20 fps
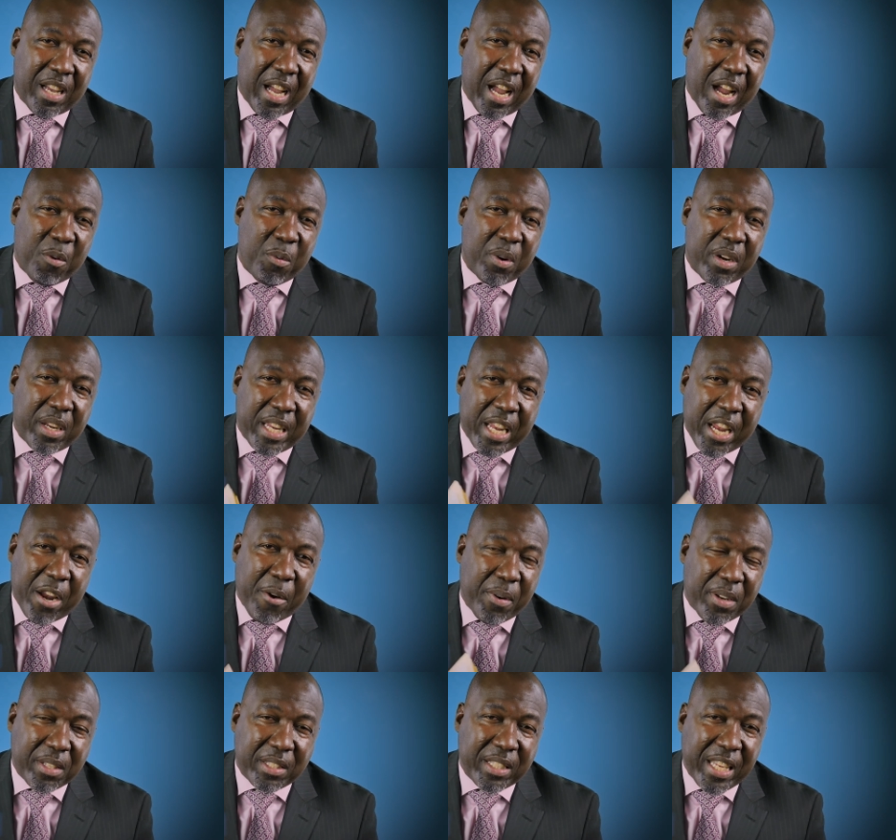I would
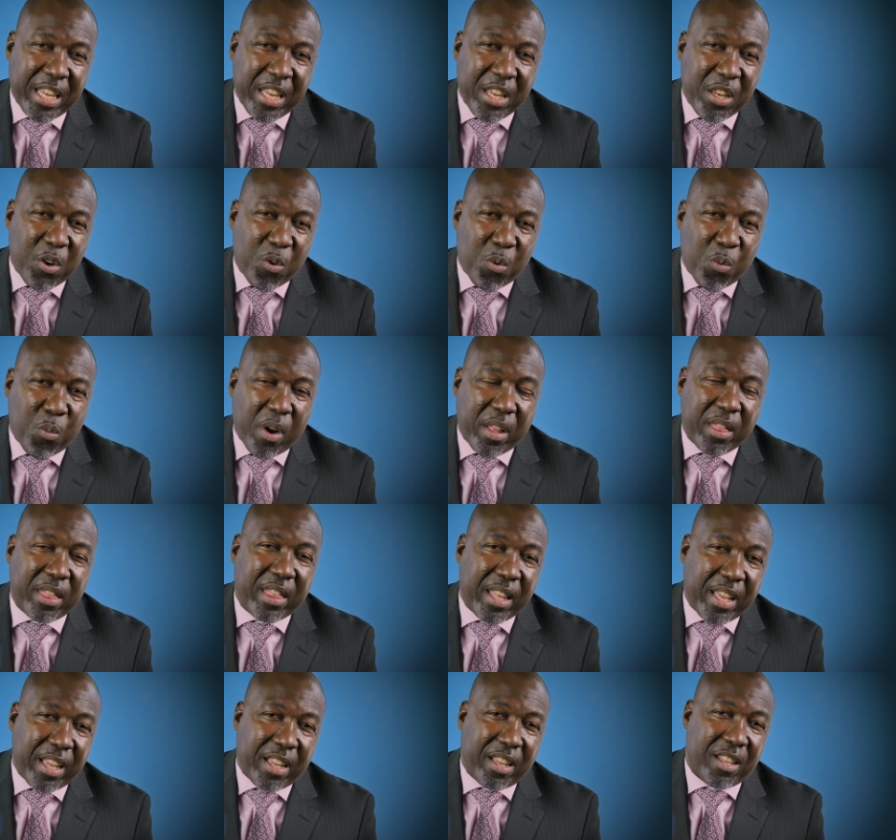guarantee you one
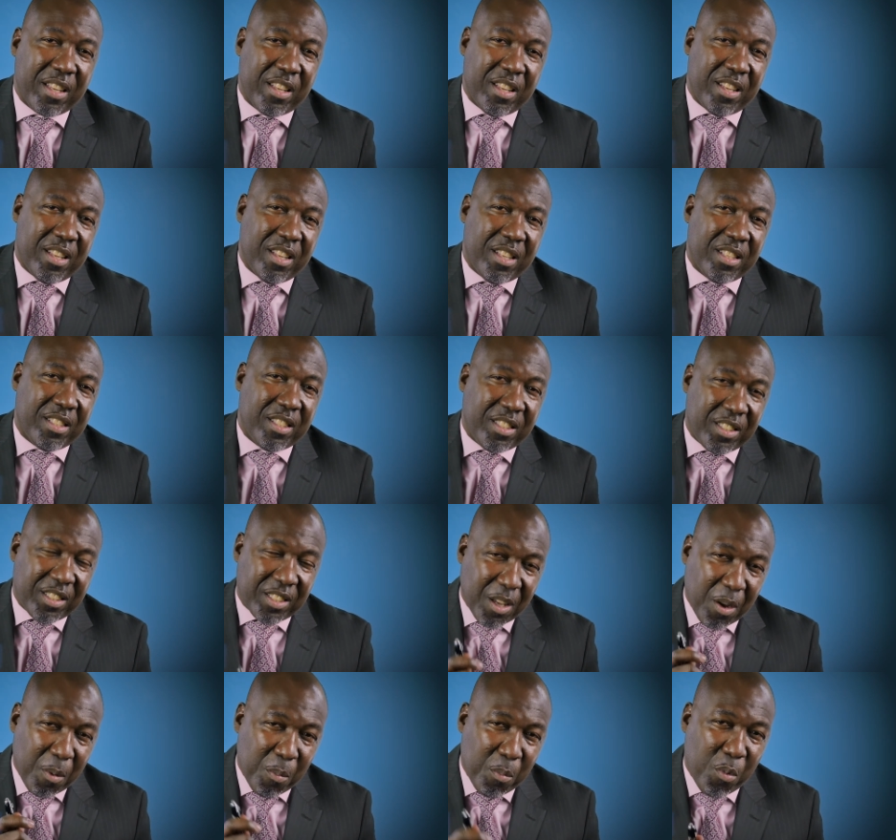thing:
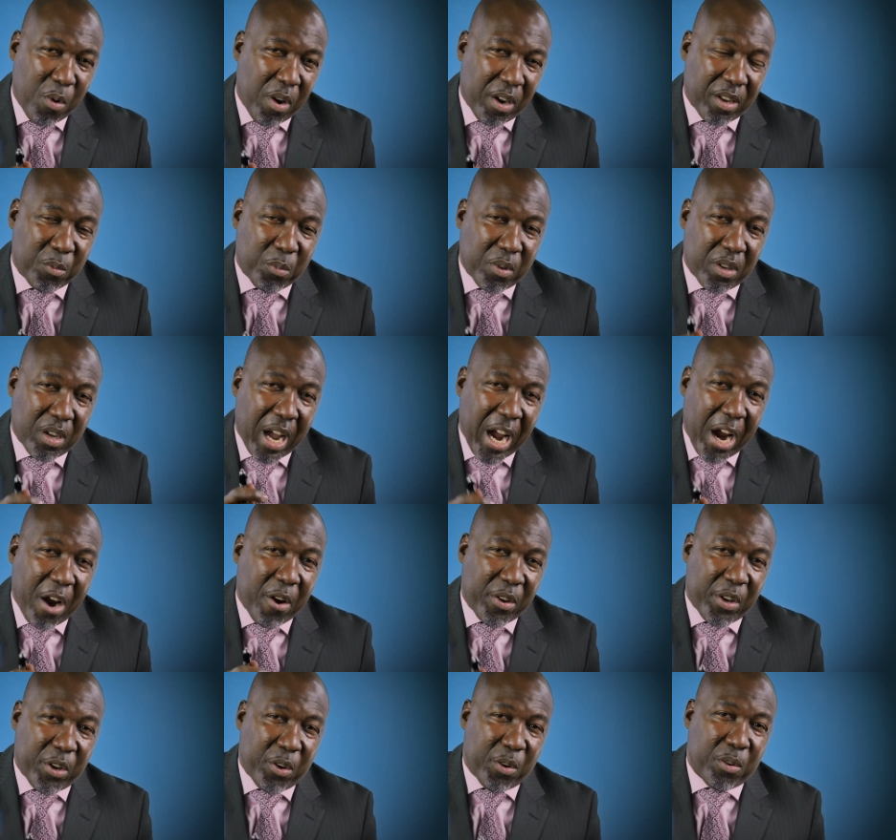someone will
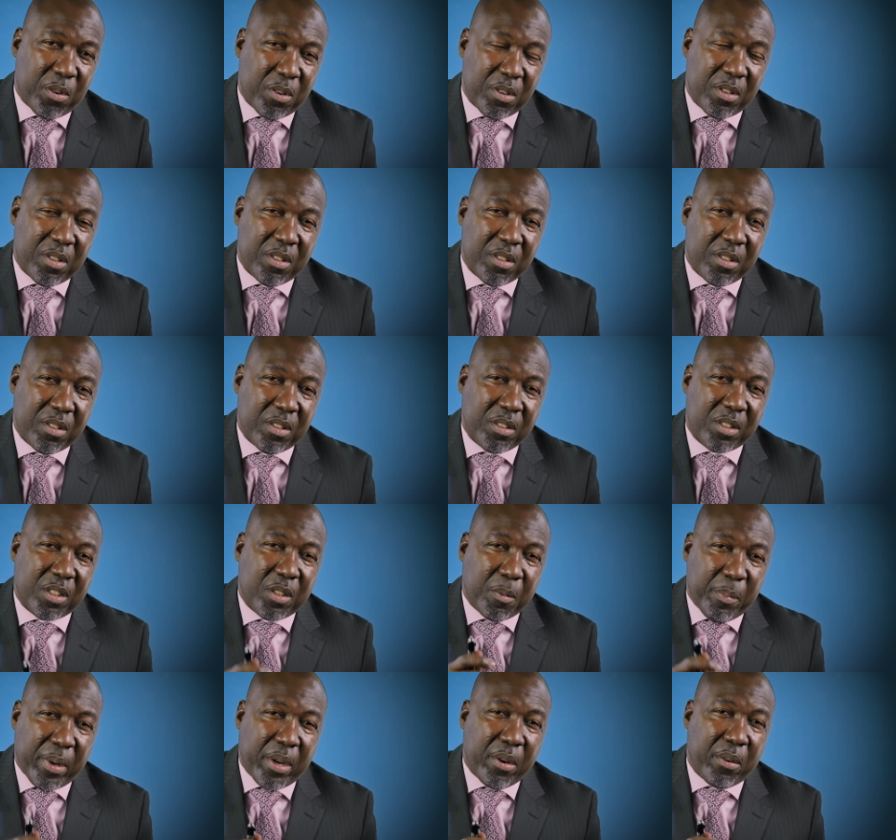hire you
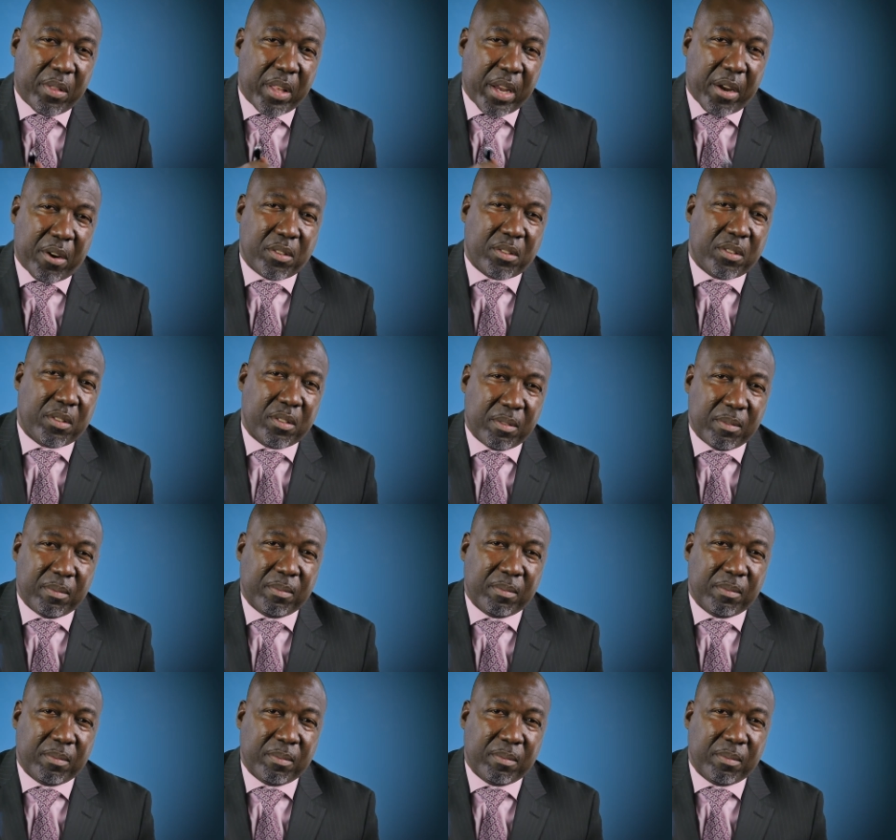to build theirs.